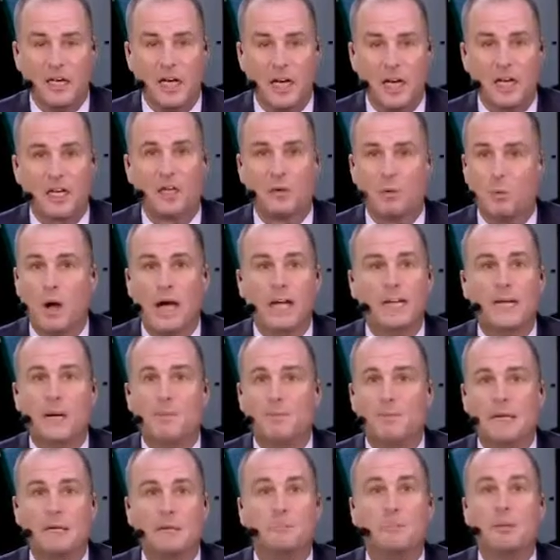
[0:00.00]
could wind
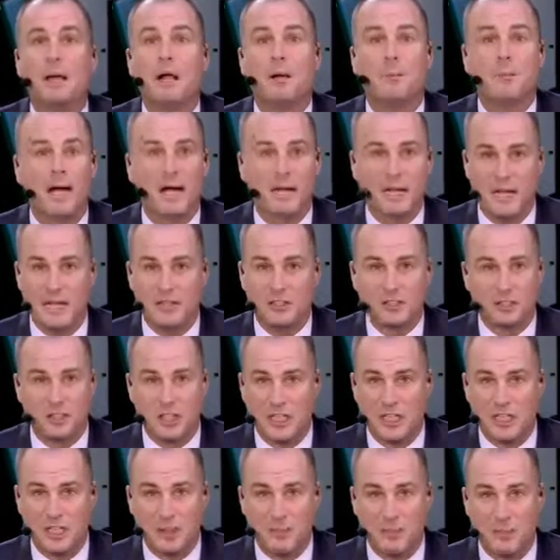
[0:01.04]
up beating Belmont and
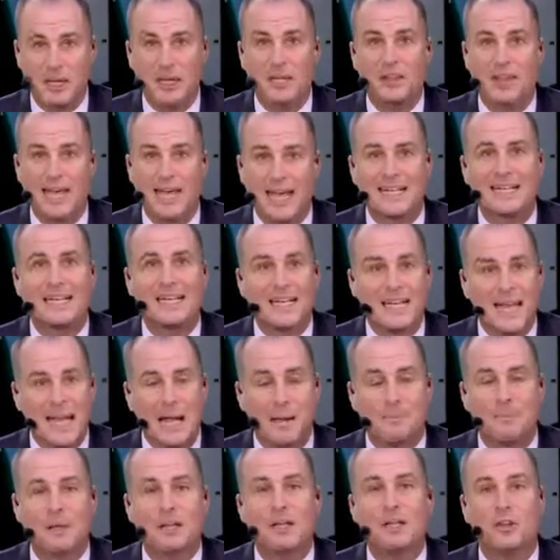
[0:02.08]
stealing a bid. That can
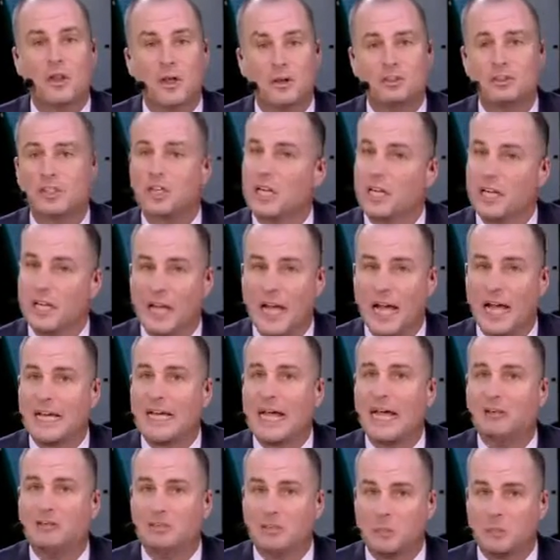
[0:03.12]
happen, and those are going to
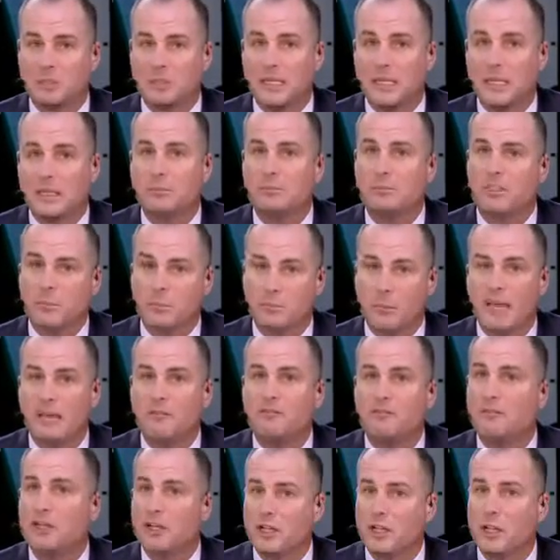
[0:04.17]
knock out some teams that may
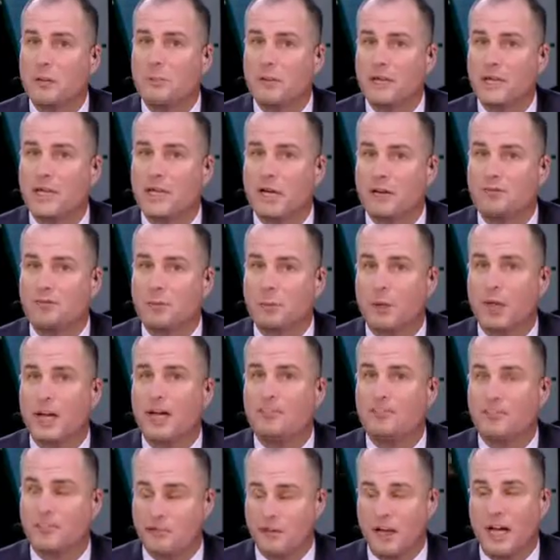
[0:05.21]
feel a little bit comfortable.
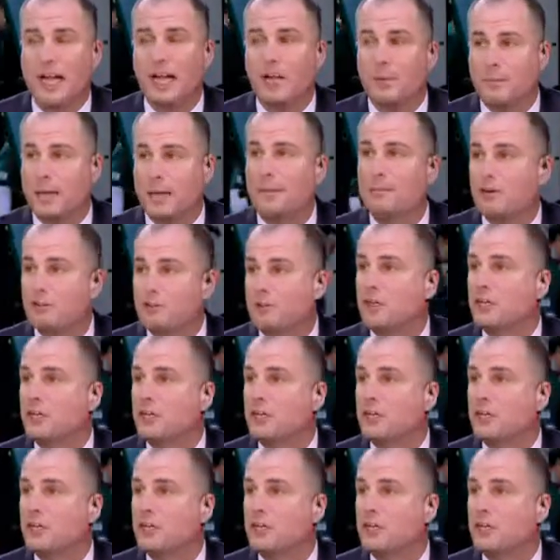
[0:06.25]
I think for Alabama to